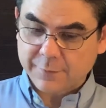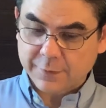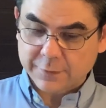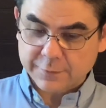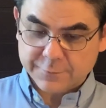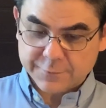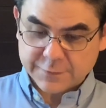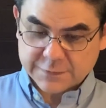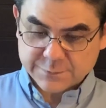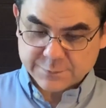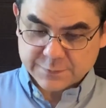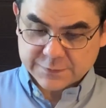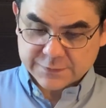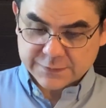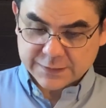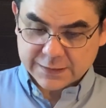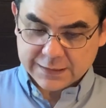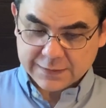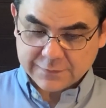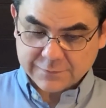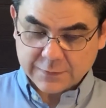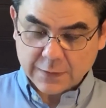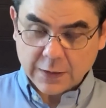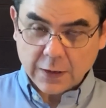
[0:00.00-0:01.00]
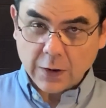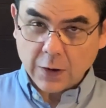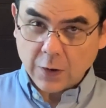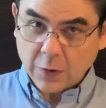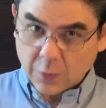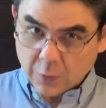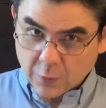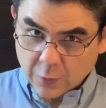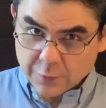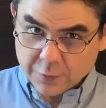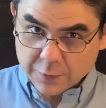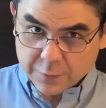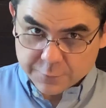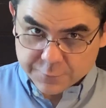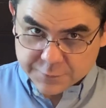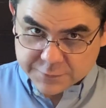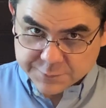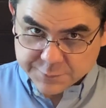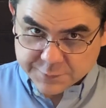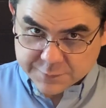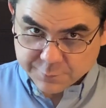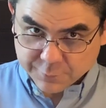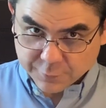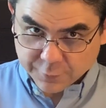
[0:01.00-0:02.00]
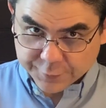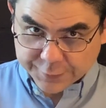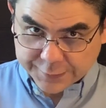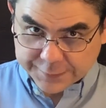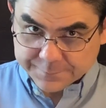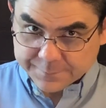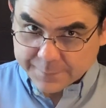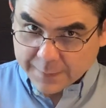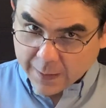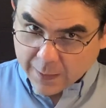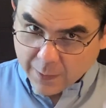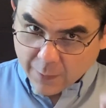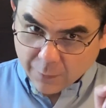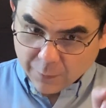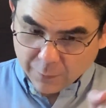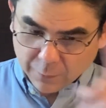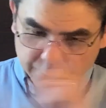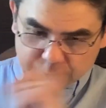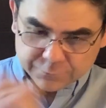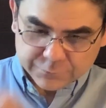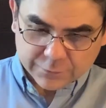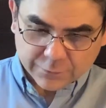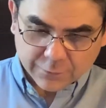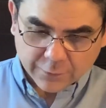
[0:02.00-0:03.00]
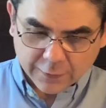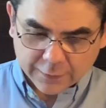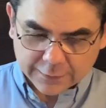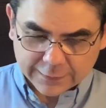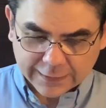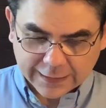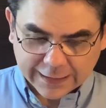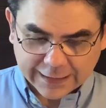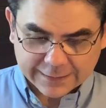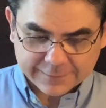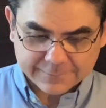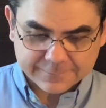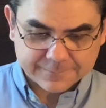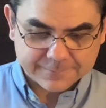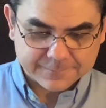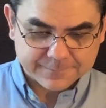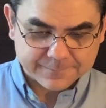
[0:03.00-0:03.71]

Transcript: on Christmas Eve or on Christmas morning, also online.